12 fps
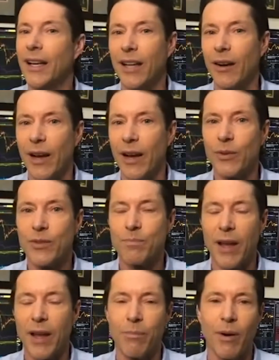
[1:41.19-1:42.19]
no, that was
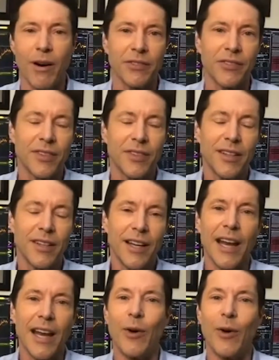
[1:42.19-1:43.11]
by the boss. Anyway,